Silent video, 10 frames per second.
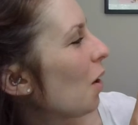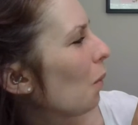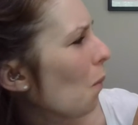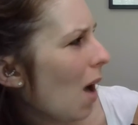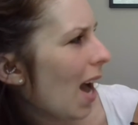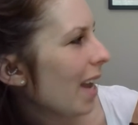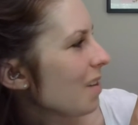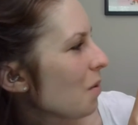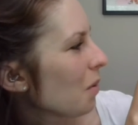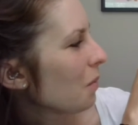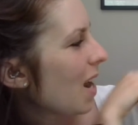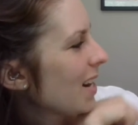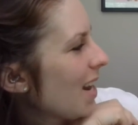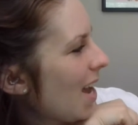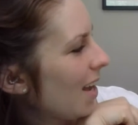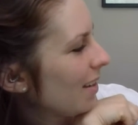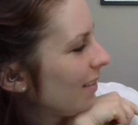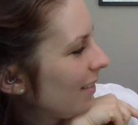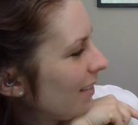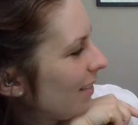Why or why not?
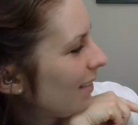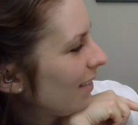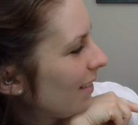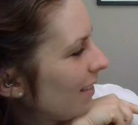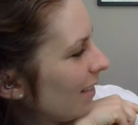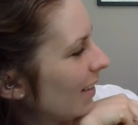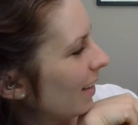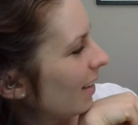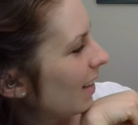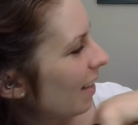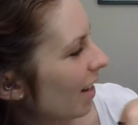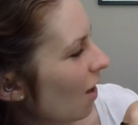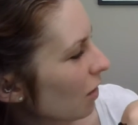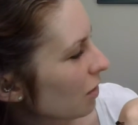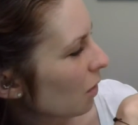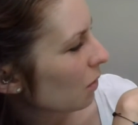And then also,